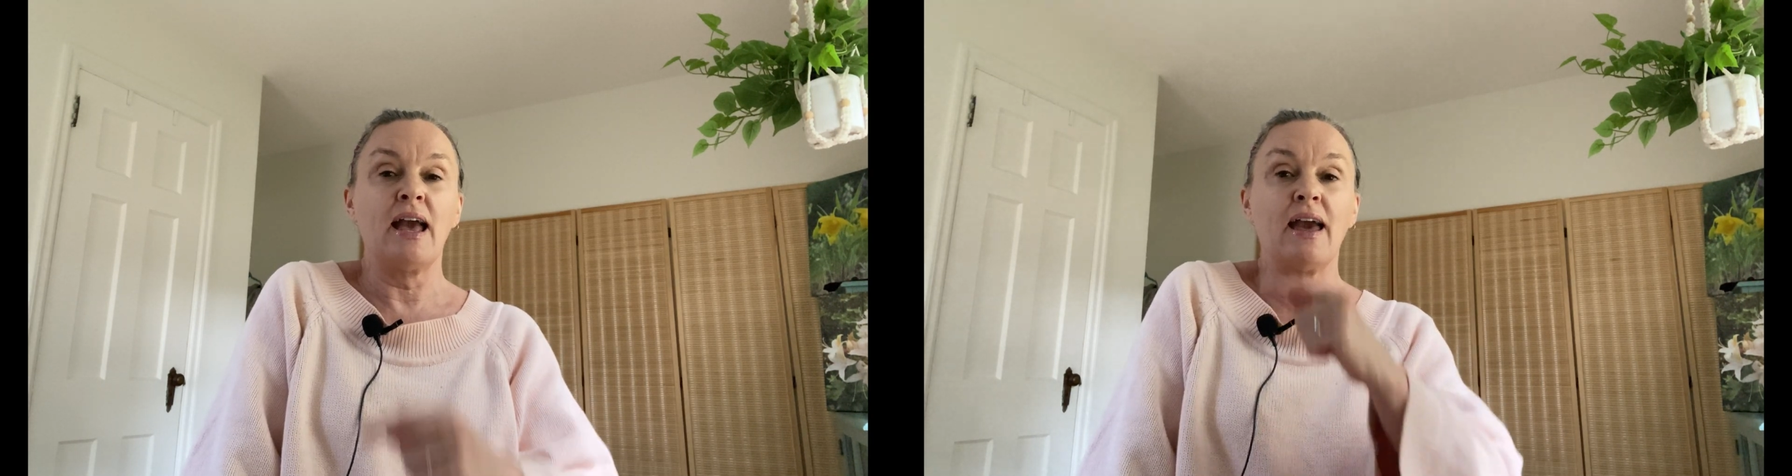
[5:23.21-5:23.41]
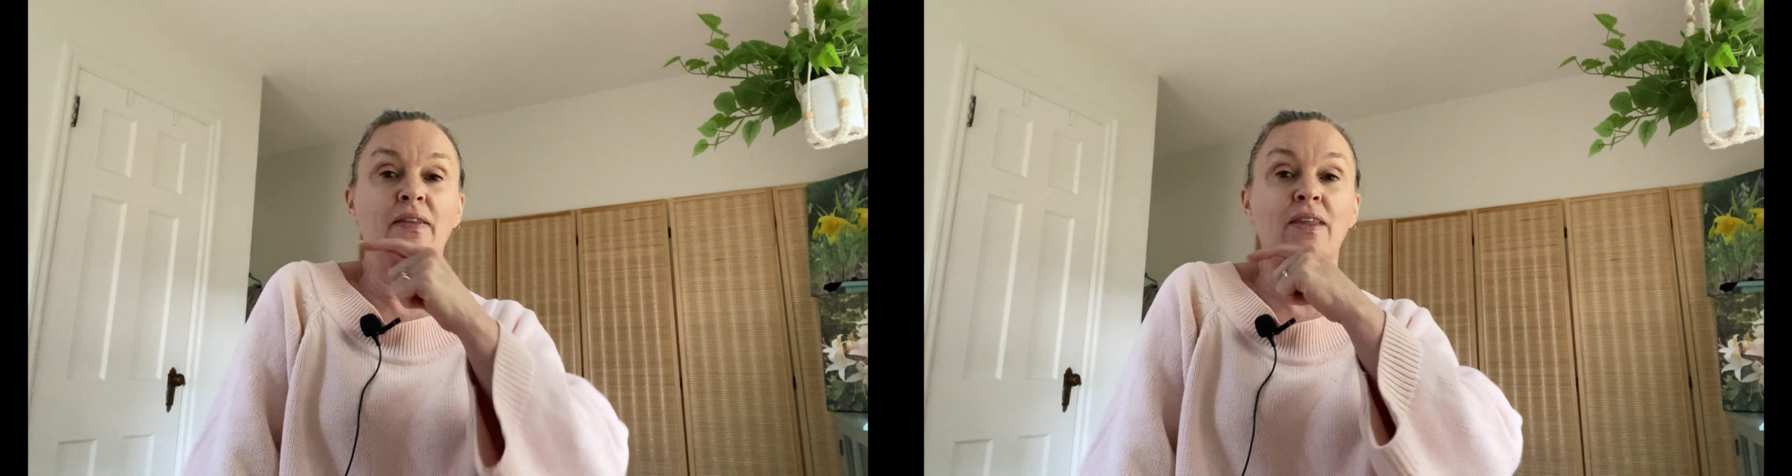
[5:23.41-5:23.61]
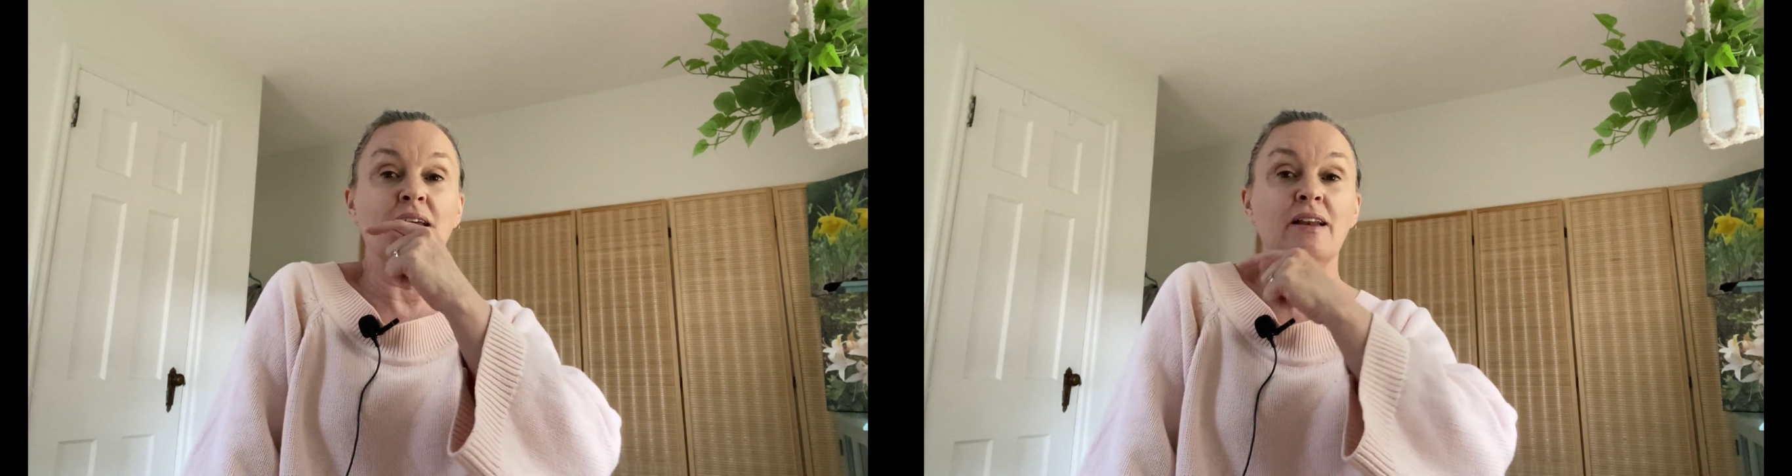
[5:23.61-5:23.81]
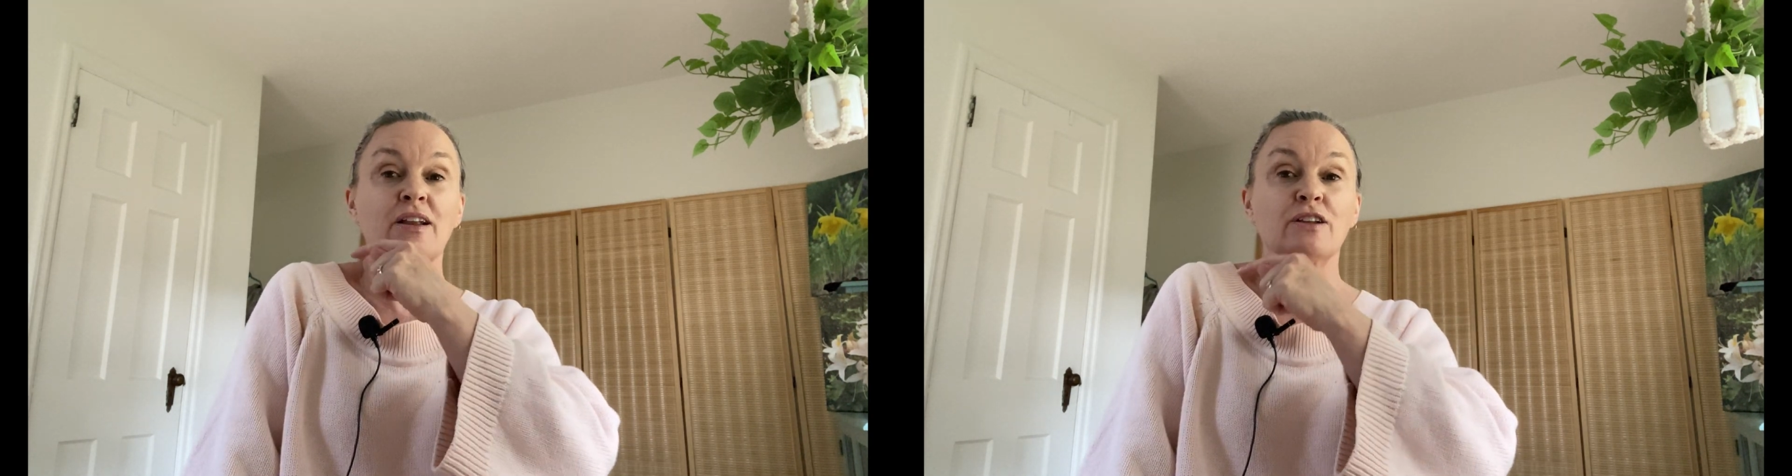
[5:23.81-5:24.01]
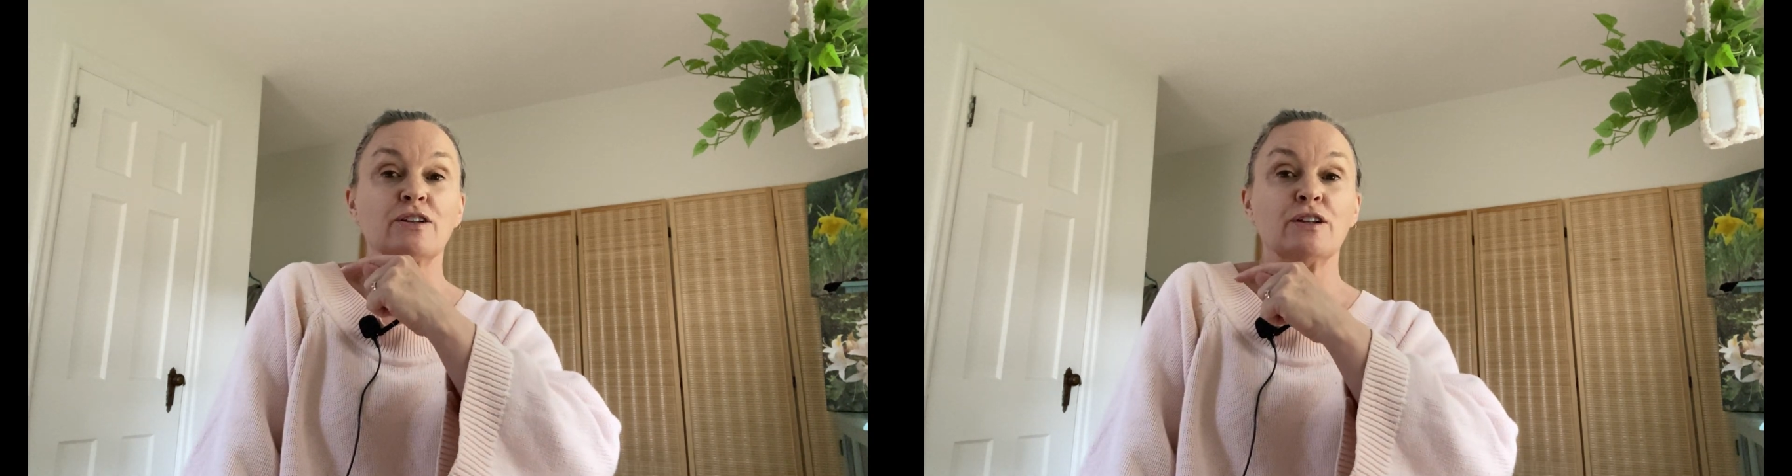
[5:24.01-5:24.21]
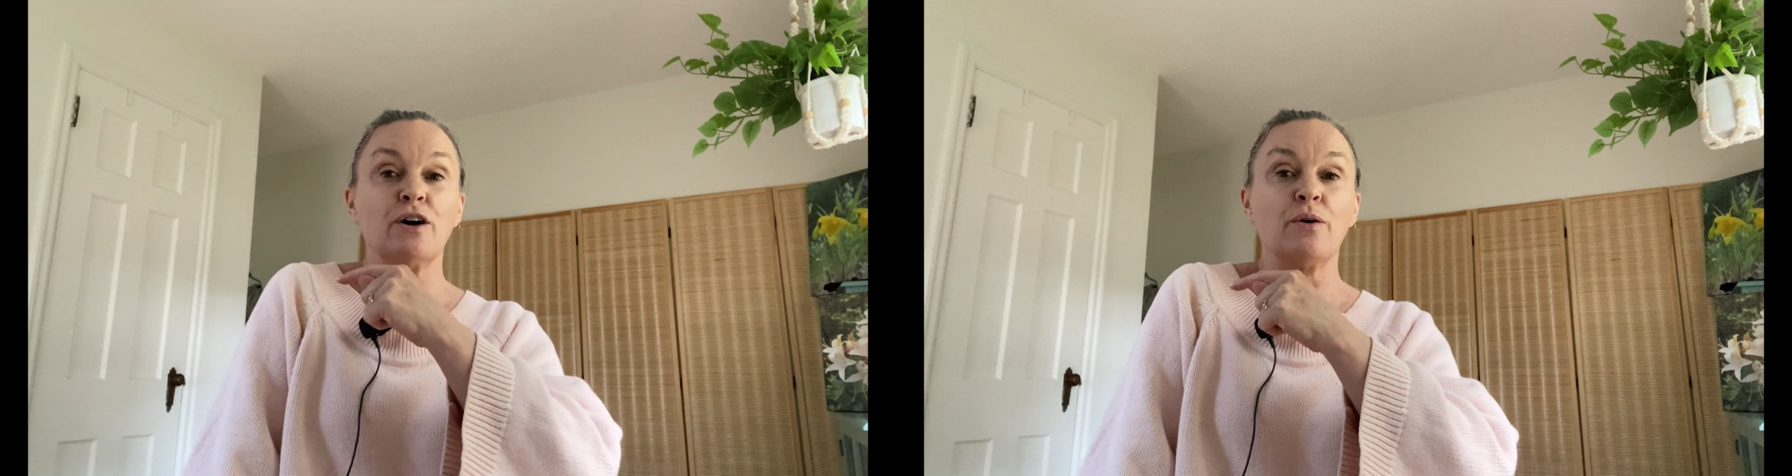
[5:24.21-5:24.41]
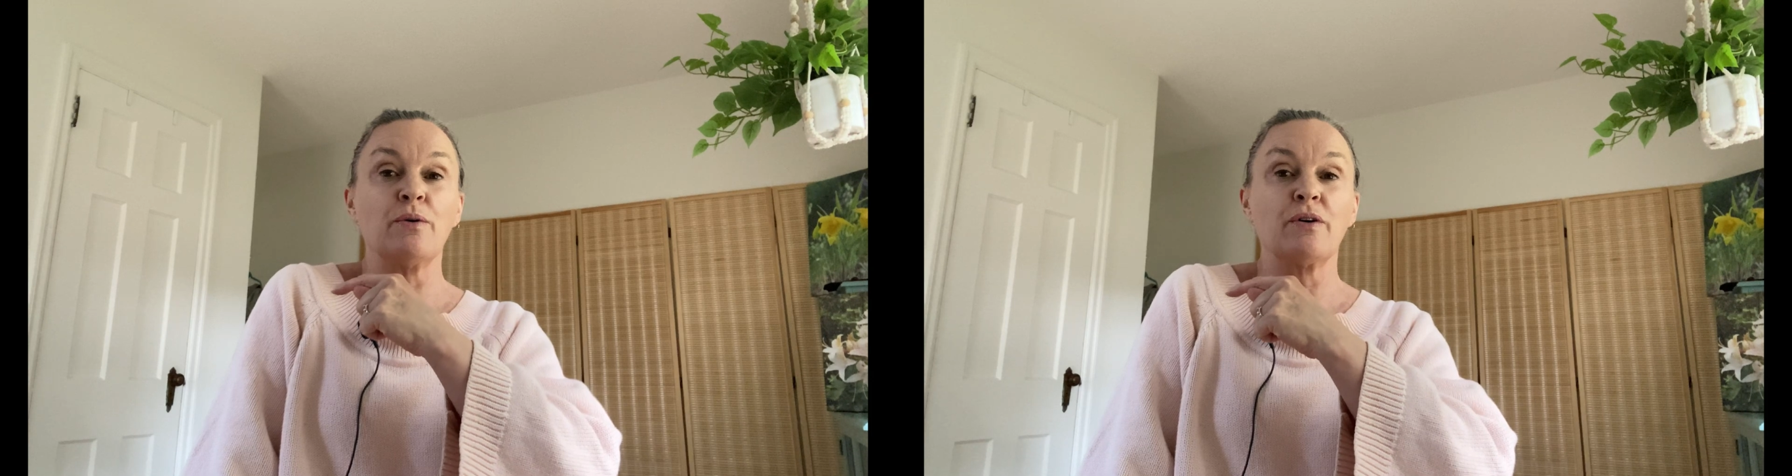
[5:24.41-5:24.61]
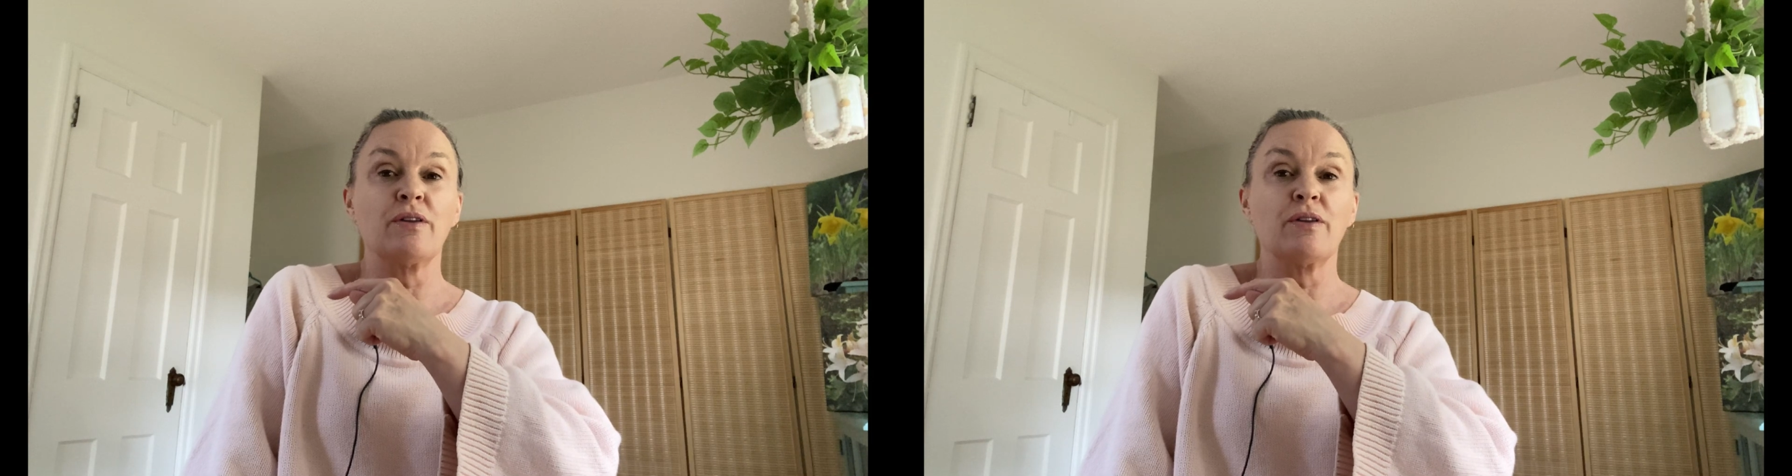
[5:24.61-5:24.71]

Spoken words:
And then lower